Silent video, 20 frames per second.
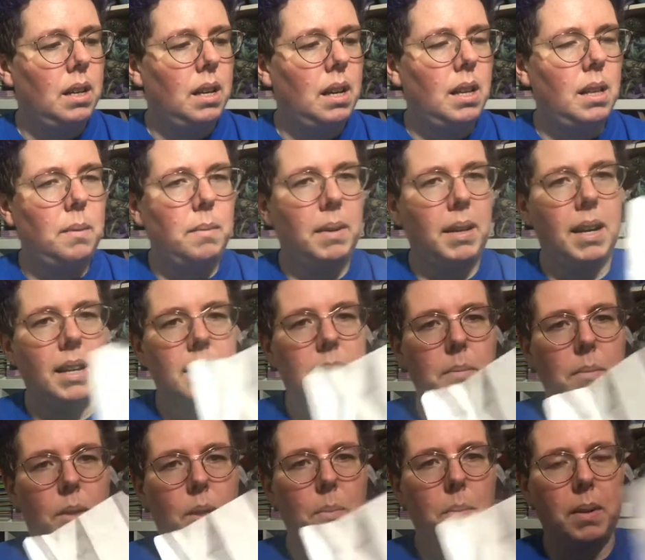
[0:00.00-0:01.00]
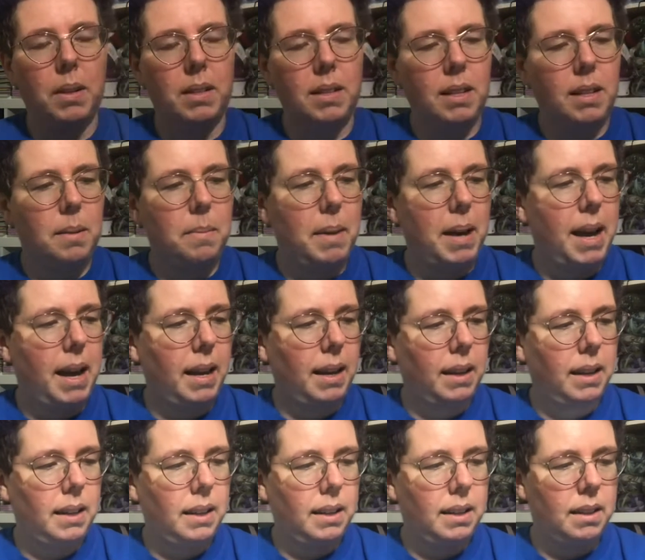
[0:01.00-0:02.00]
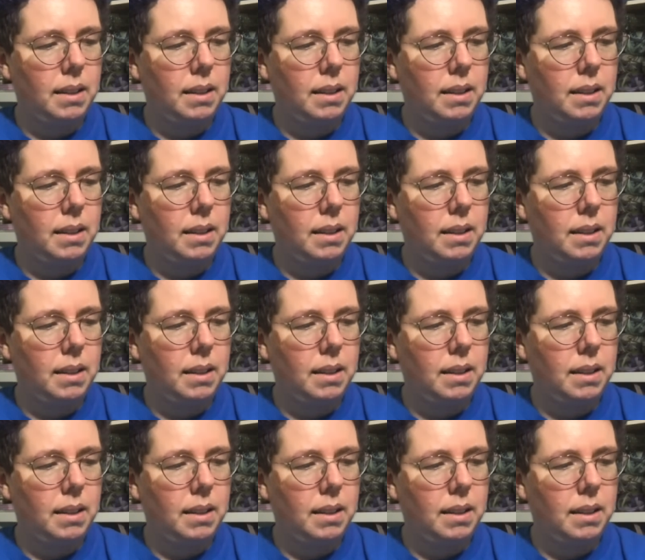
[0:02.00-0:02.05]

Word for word: And then we got some coupons on the back.